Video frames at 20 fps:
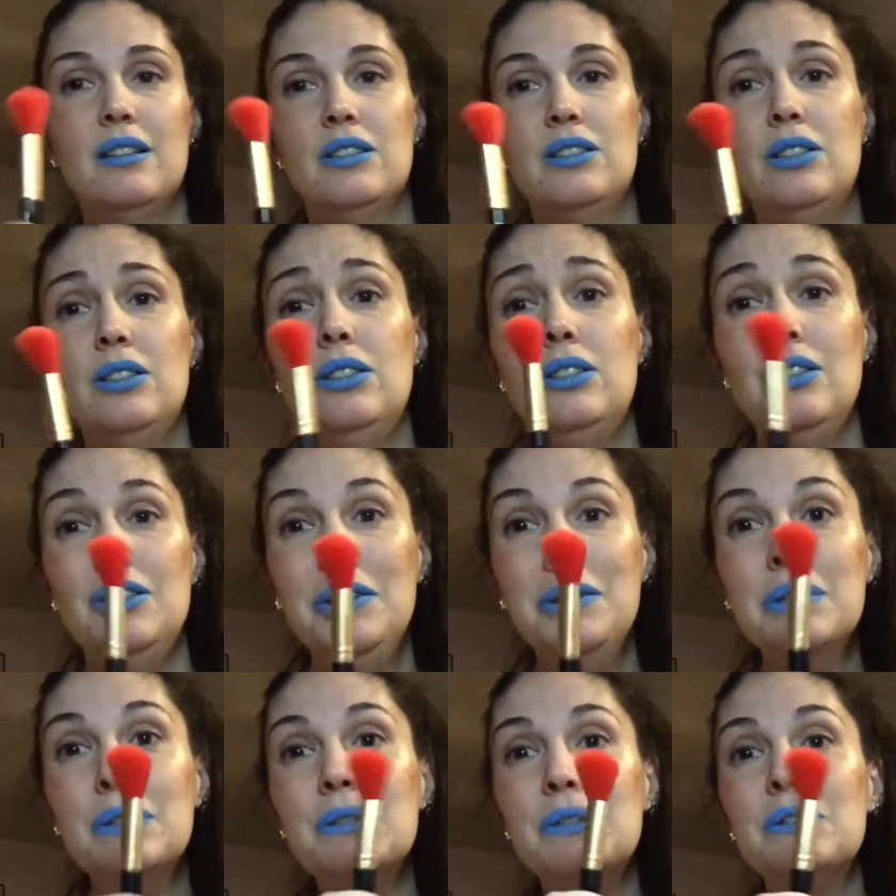To
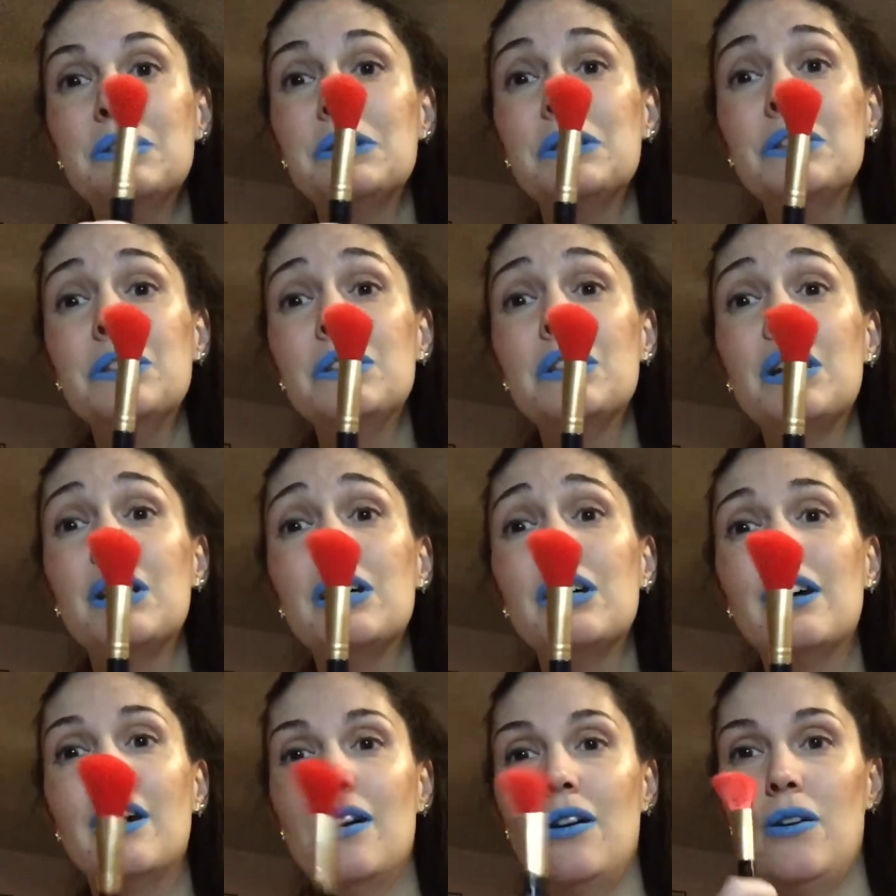use
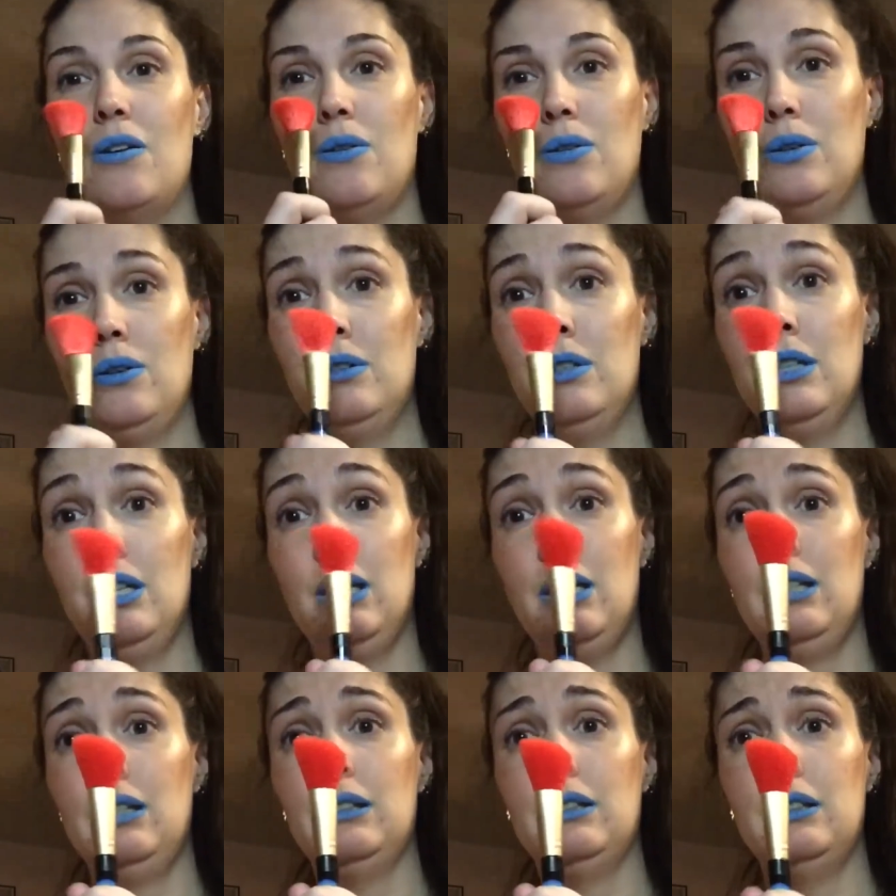or
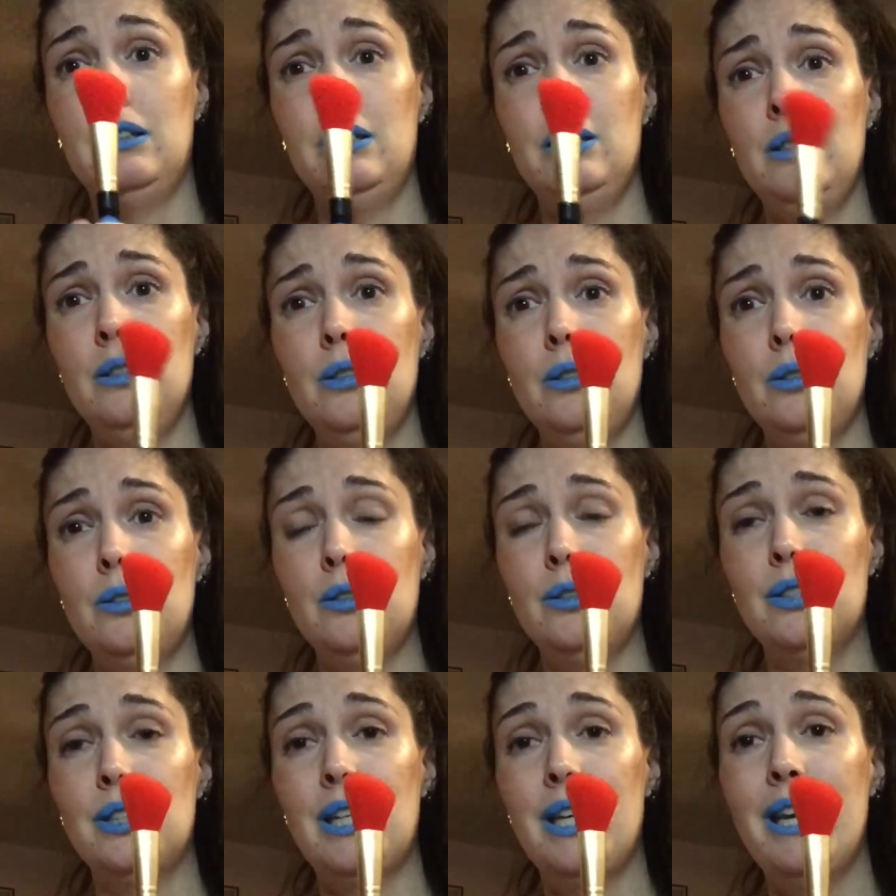not to
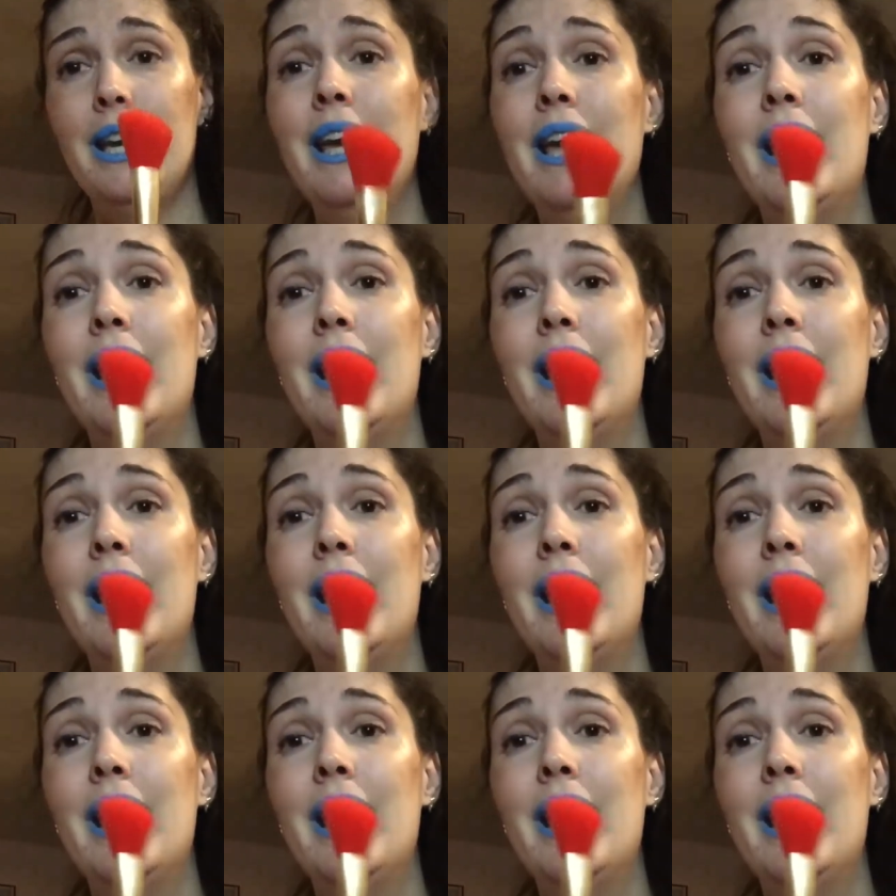use?